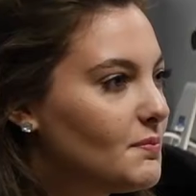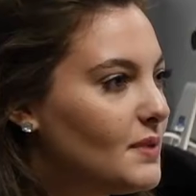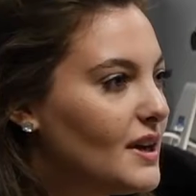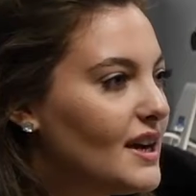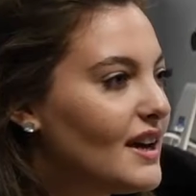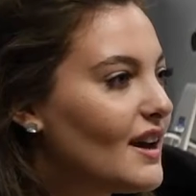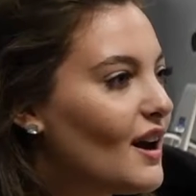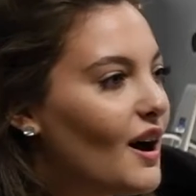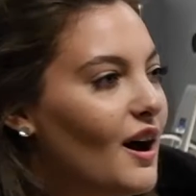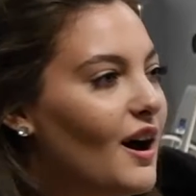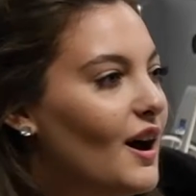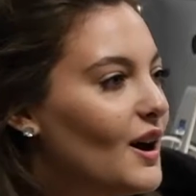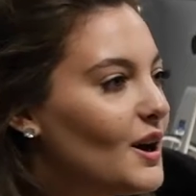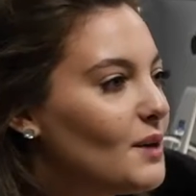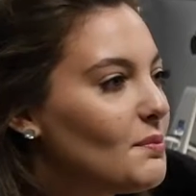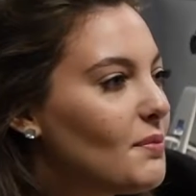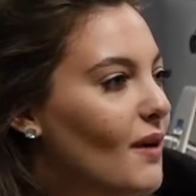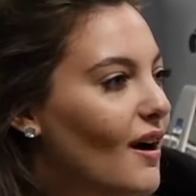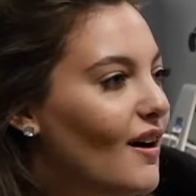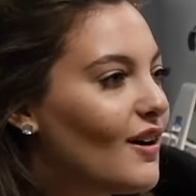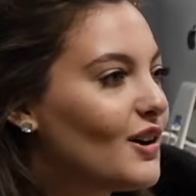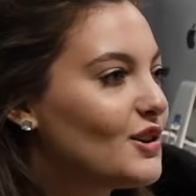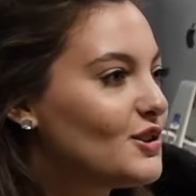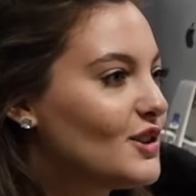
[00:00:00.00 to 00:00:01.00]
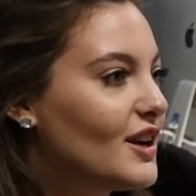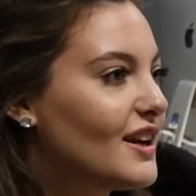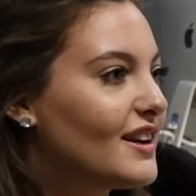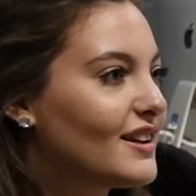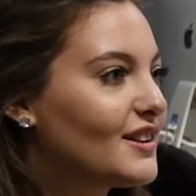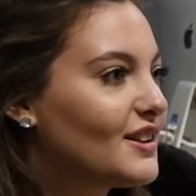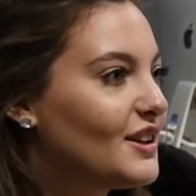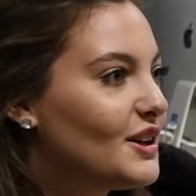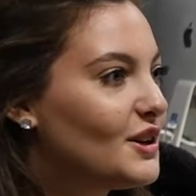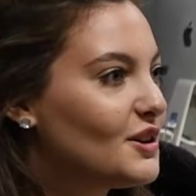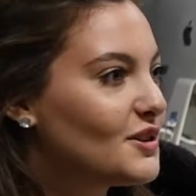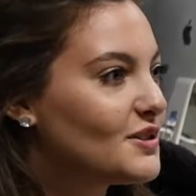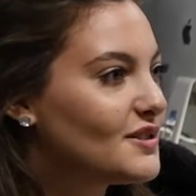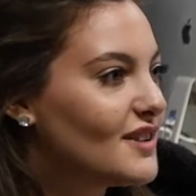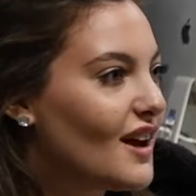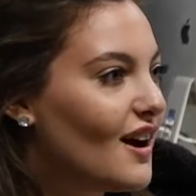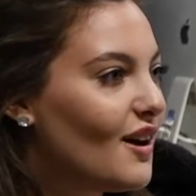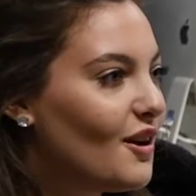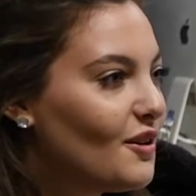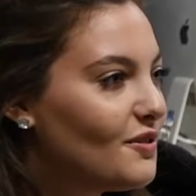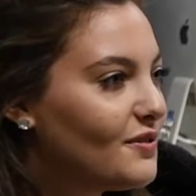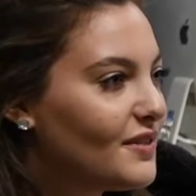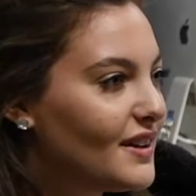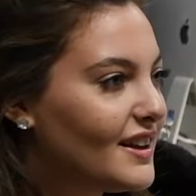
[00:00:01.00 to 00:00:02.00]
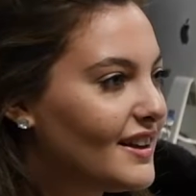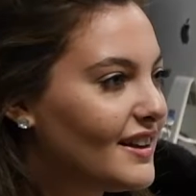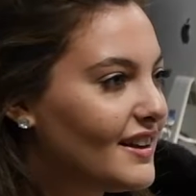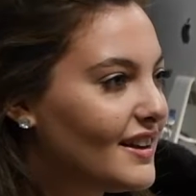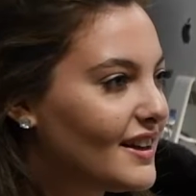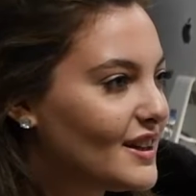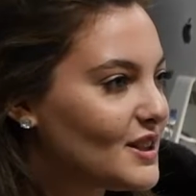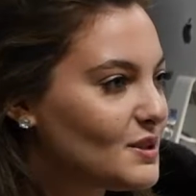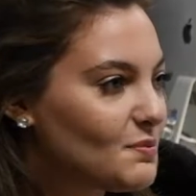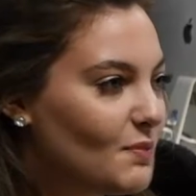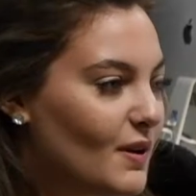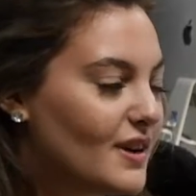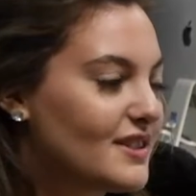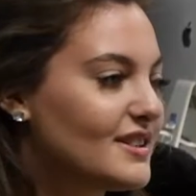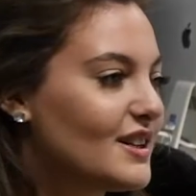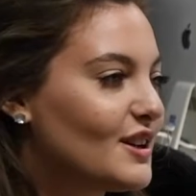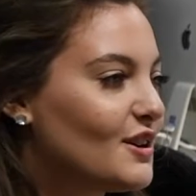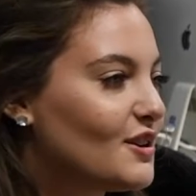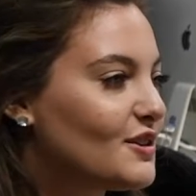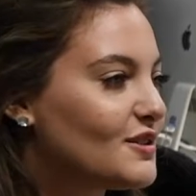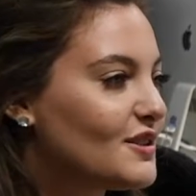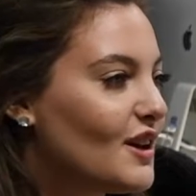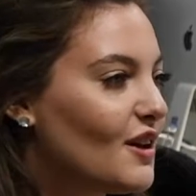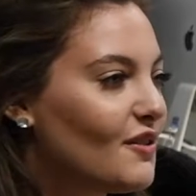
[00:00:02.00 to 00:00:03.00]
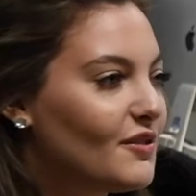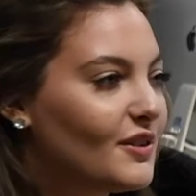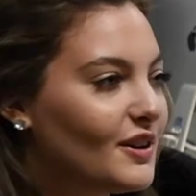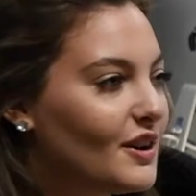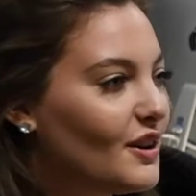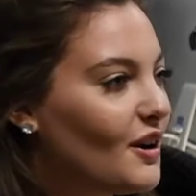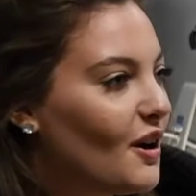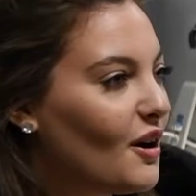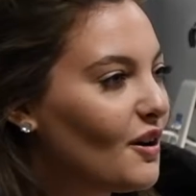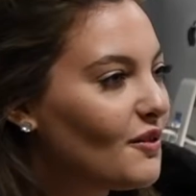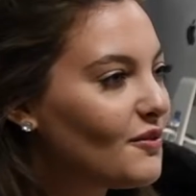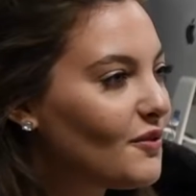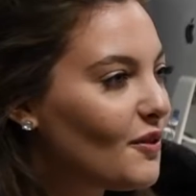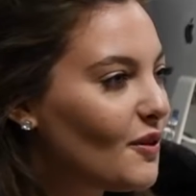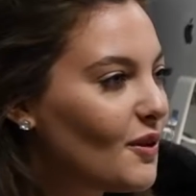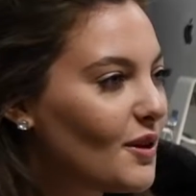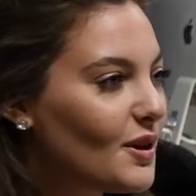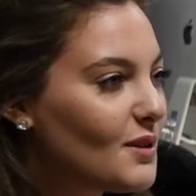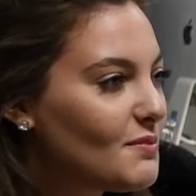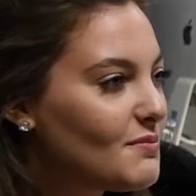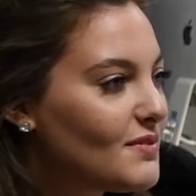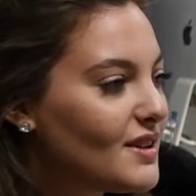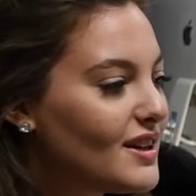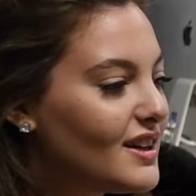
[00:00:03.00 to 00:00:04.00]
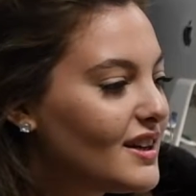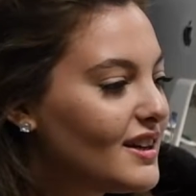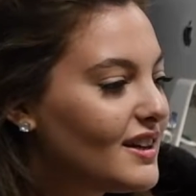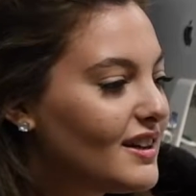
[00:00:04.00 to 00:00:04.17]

being unapologetically yourself and expressing yourself in an art form.